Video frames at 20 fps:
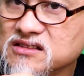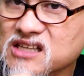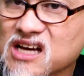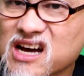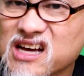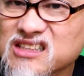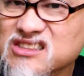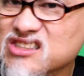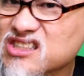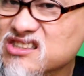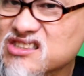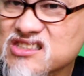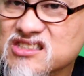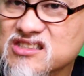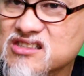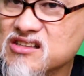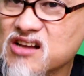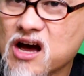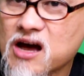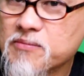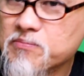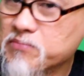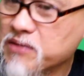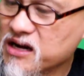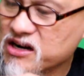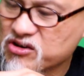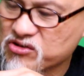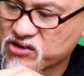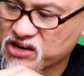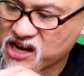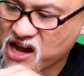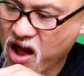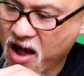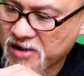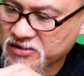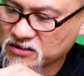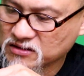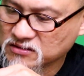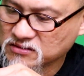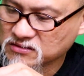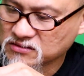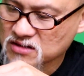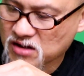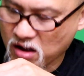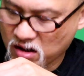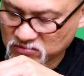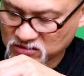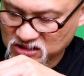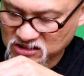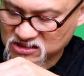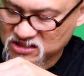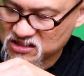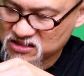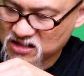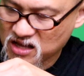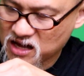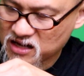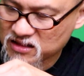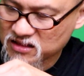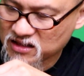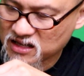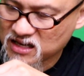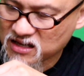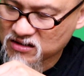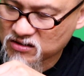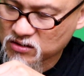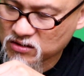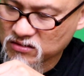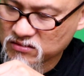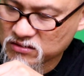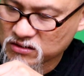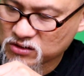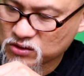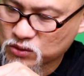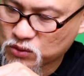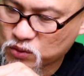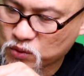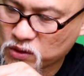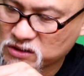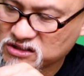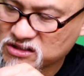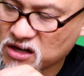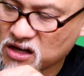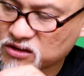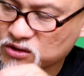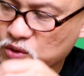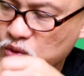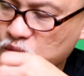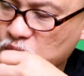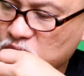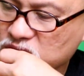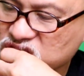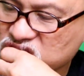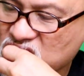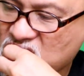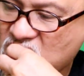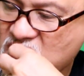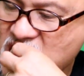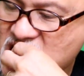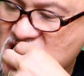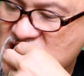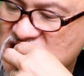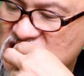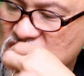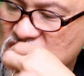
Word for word: Guys, this is not buttery. This is not like croissant croissant.